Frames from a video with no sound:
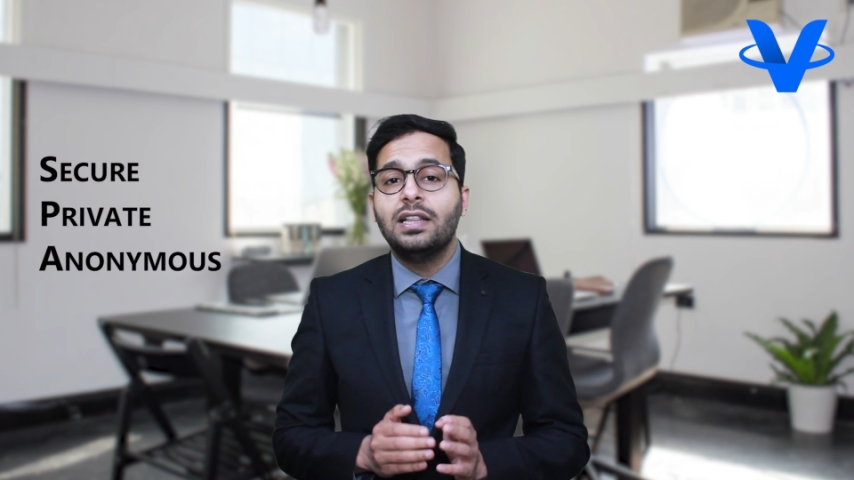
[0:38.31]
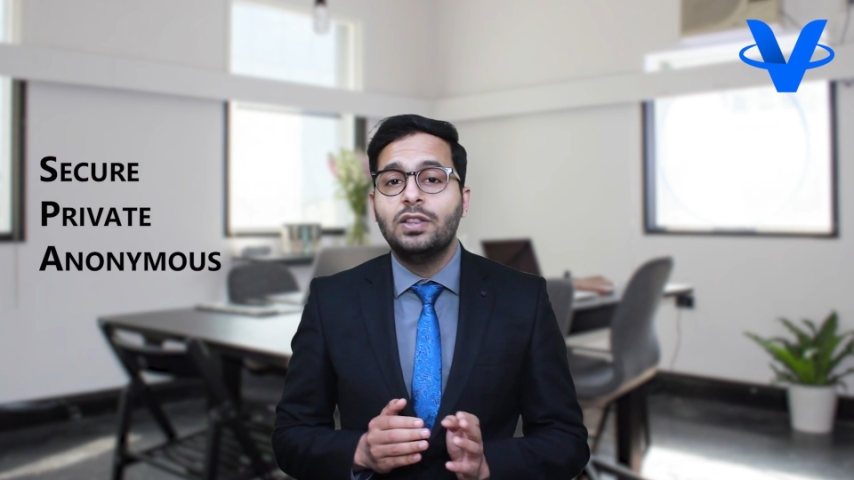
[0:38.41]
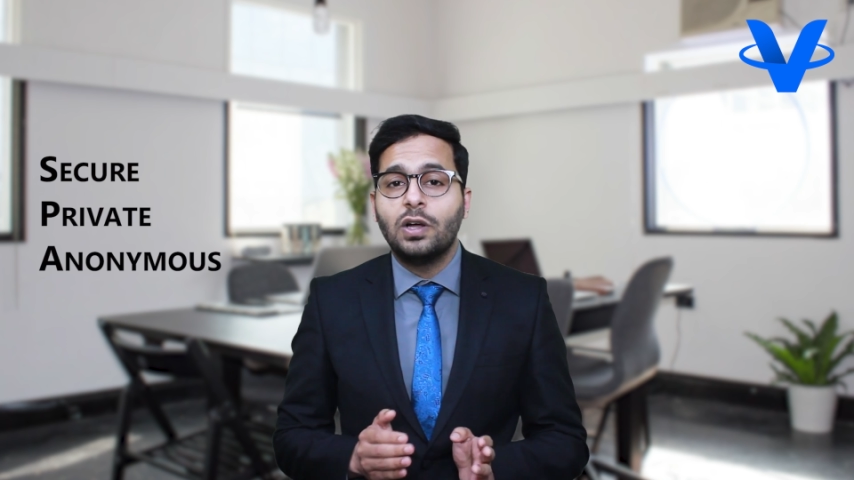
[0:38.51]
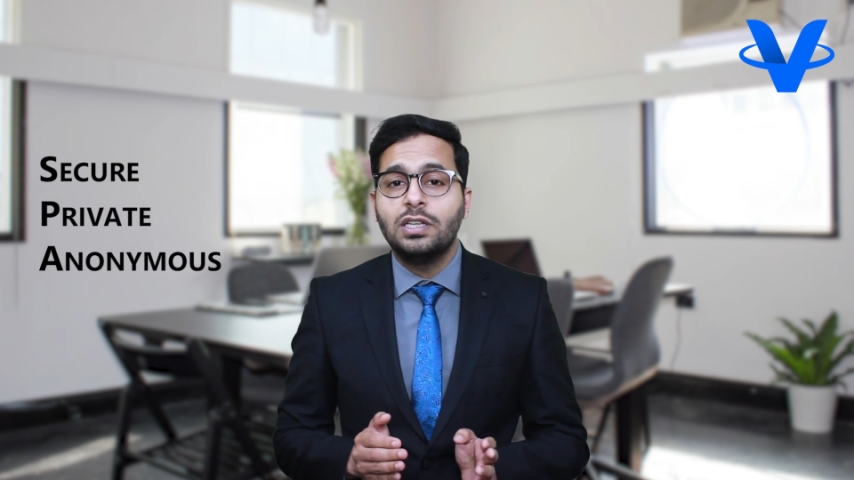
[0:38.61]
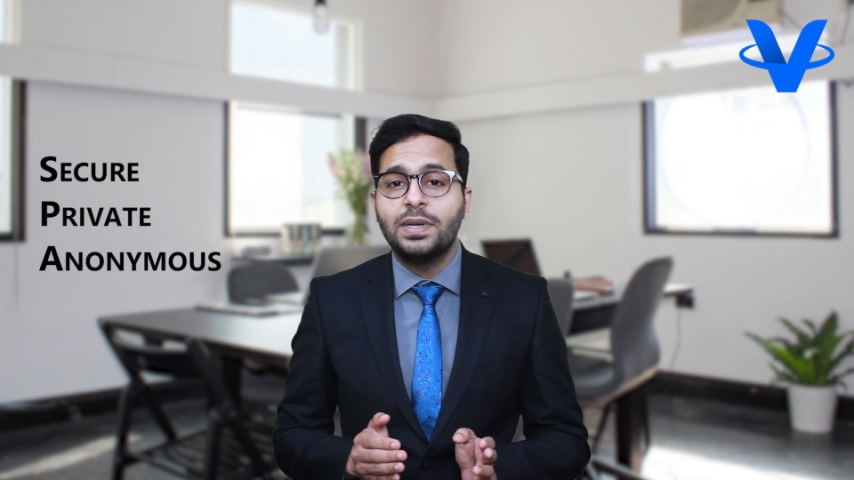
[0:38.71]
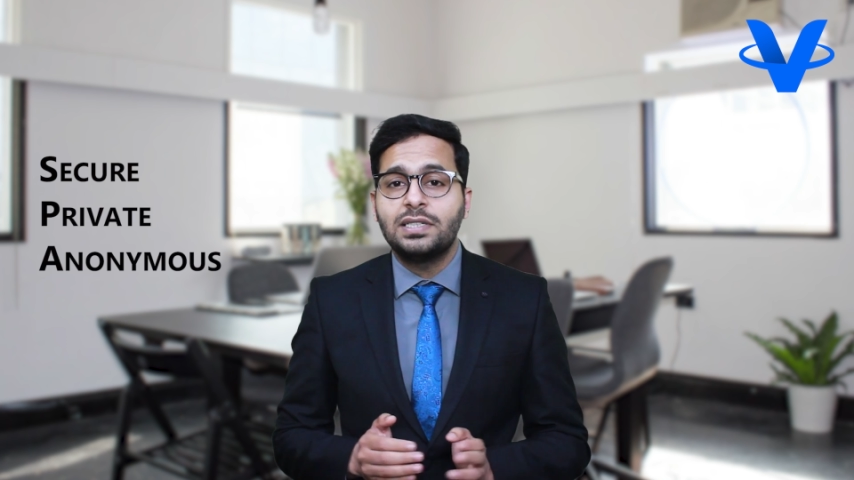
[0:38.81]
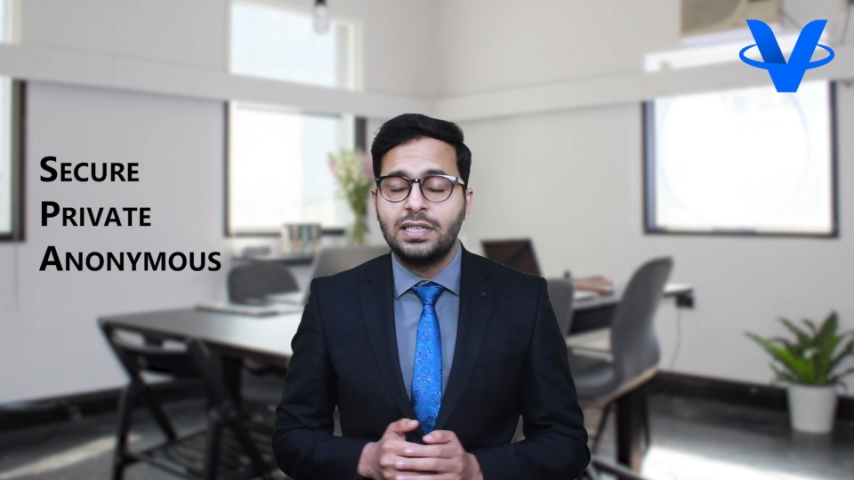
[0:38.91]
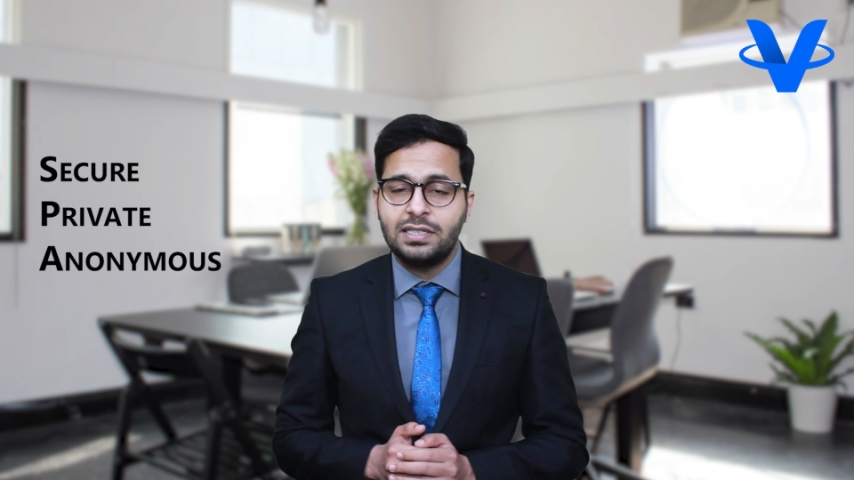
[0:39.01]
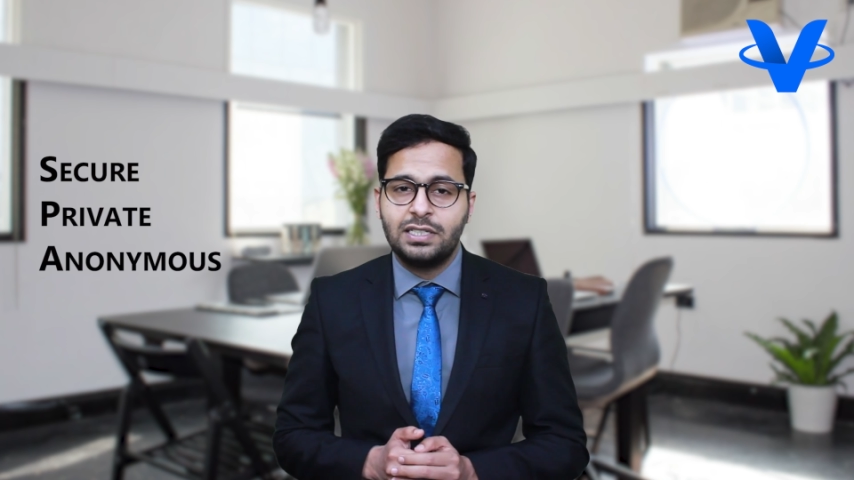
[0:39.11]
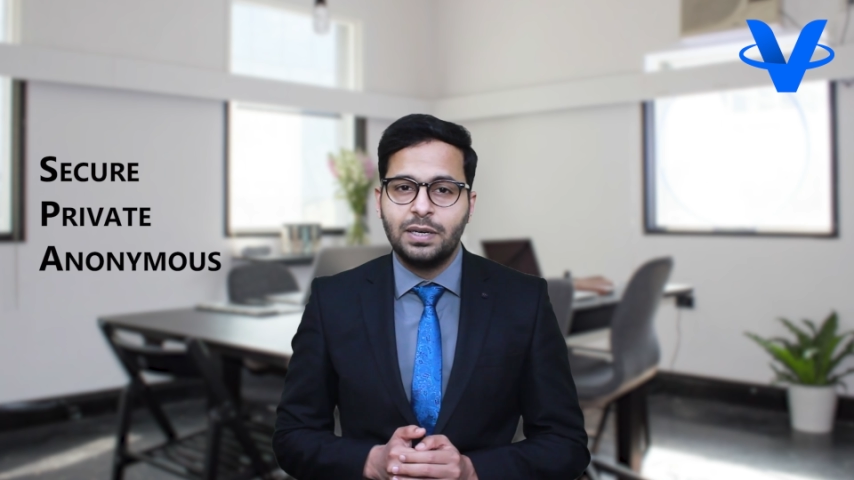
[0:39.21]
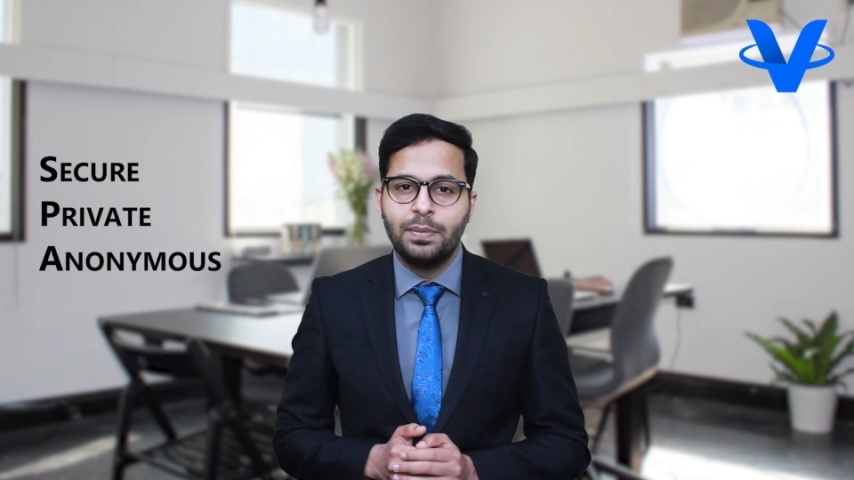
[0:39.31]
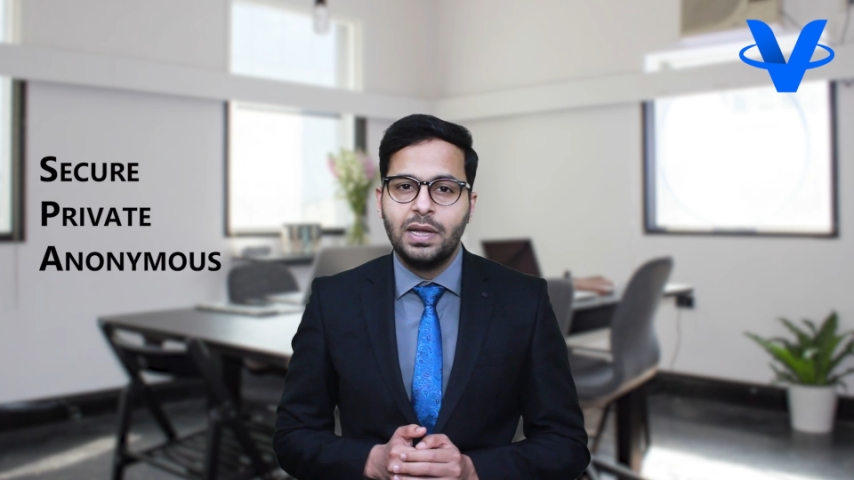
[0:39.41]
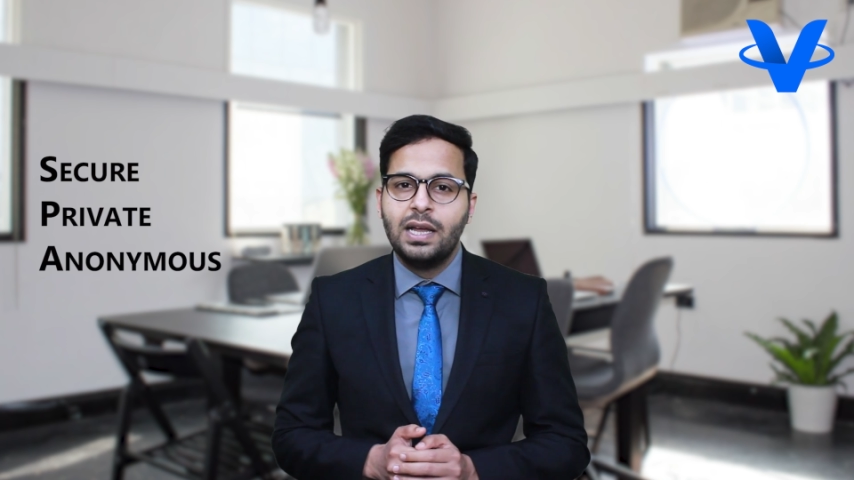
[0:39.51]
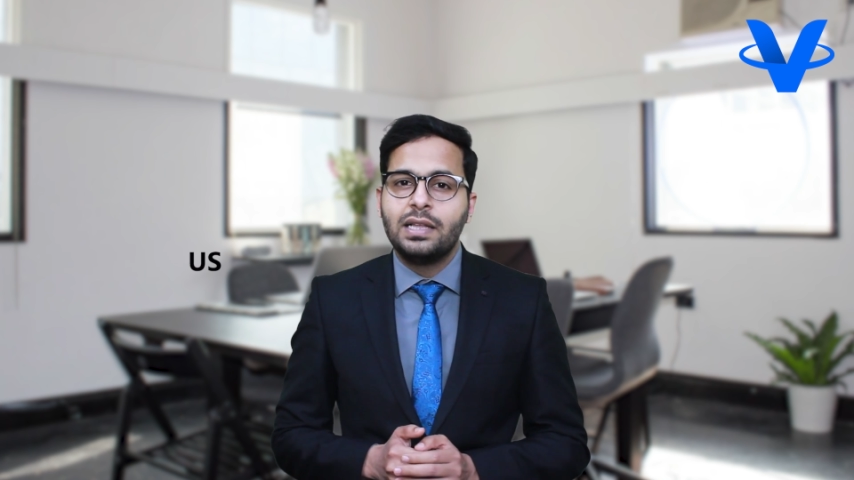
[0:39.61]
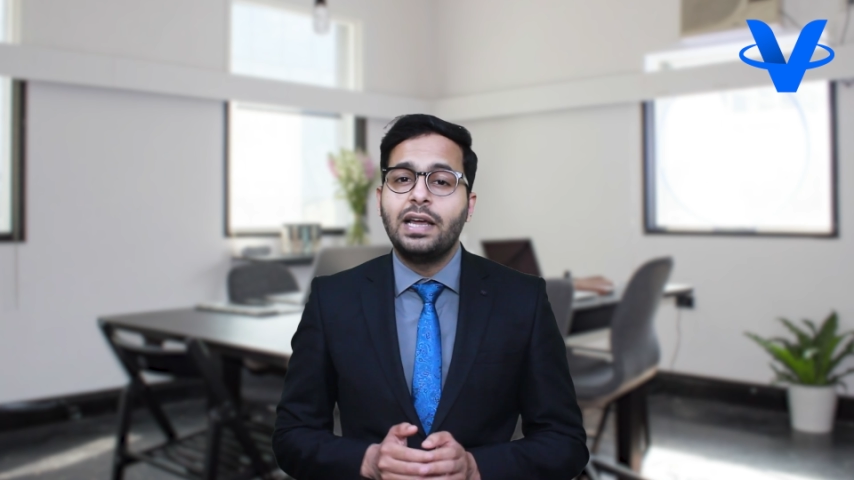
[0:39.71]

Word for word: anonymous system